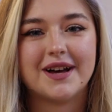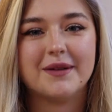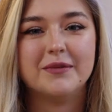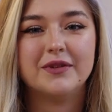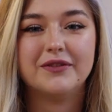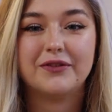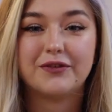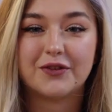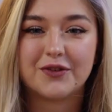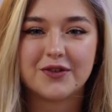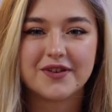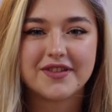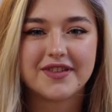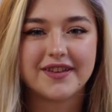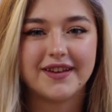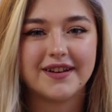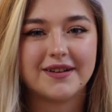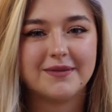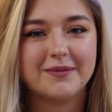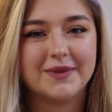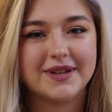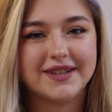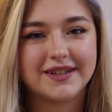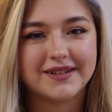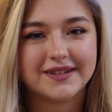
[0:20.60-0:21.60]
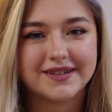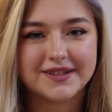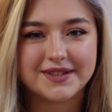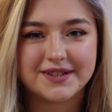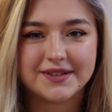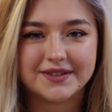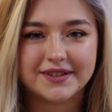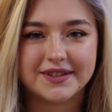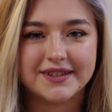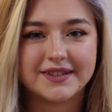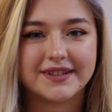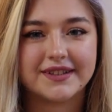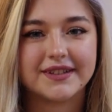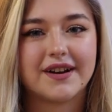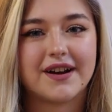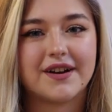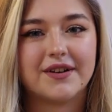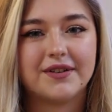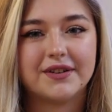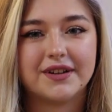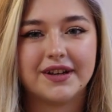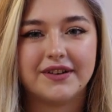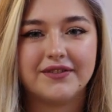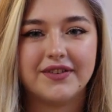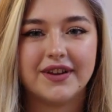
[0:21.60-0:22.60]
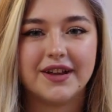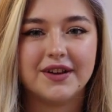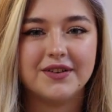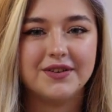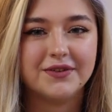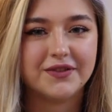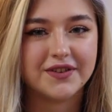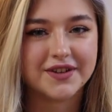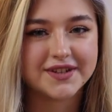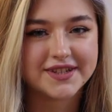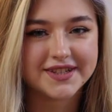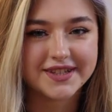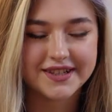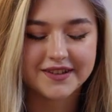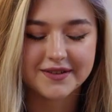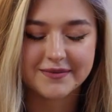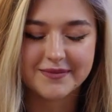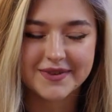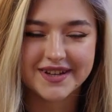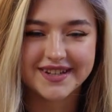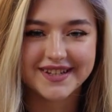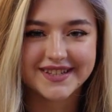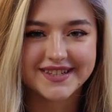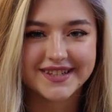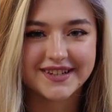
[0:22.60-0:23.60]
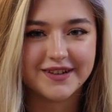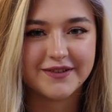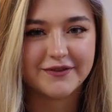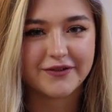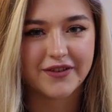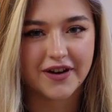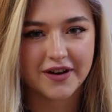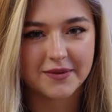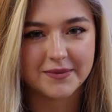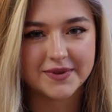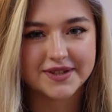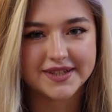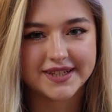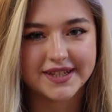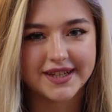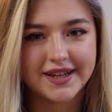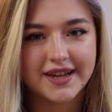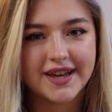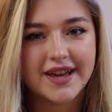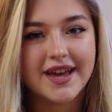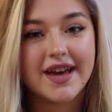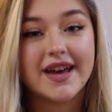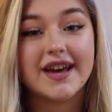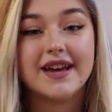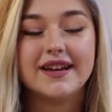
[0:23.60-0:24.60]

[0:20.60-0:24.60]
I'm a fourth-year medical student at Carol Lavila University of Medicine and Pharmacy,